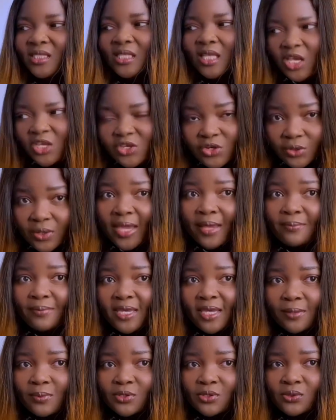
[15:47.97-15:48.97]
you can
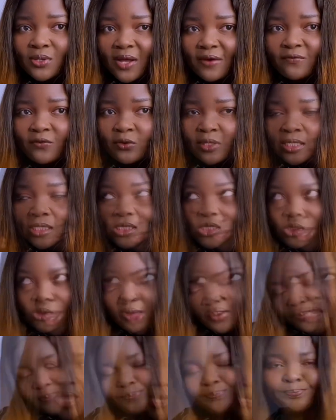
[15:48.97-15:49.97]
be able to afford it. Yeah.
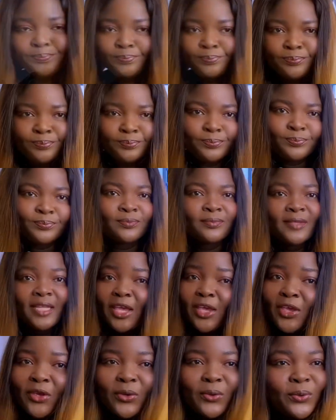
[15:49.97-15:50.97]
So guys,
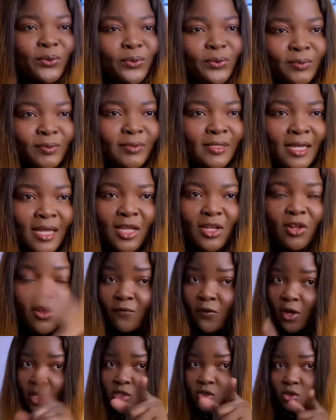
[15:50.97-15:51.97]
thank you. Don't
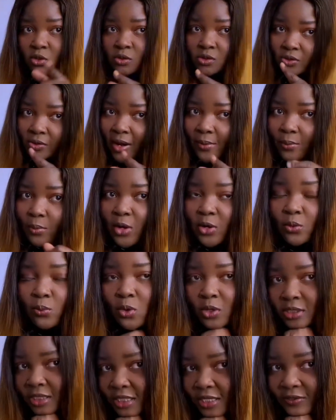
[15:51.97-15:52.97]
forget to subscribe when you
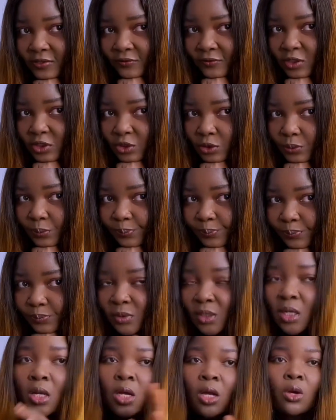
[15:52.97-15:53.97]
watch this video.
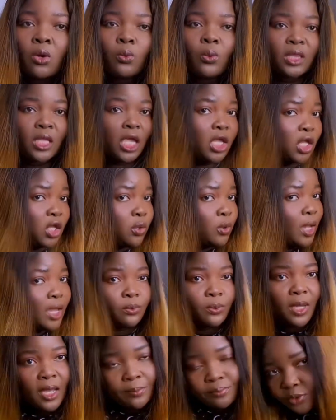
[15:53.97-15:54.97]
We thank you
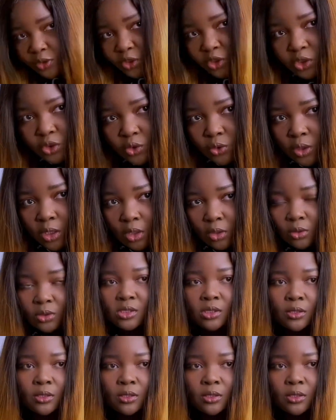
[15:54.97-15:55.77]
and we appreciate you a lot.